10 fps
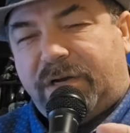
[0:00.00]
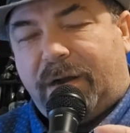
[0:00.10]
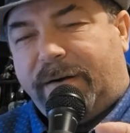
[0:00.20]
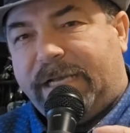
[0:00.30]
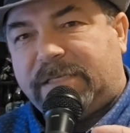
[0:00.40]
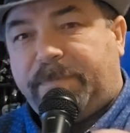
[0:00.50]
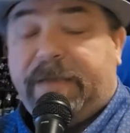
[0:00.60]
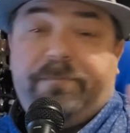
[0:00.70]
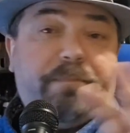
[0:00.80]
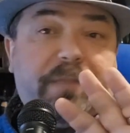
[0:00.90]

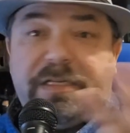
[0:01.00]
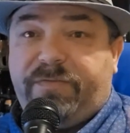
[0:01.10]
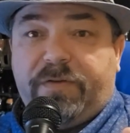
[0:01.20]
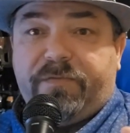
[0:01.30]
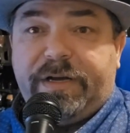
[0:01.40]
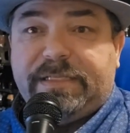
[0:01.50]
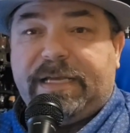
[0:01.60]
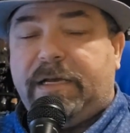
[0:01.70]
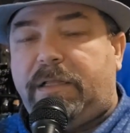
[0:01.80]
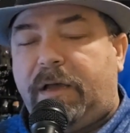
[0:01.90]
RESP. Please feel free to
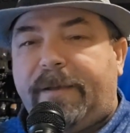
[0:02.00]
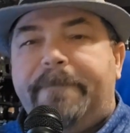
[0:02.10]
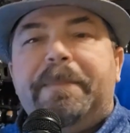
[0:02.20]
take a look,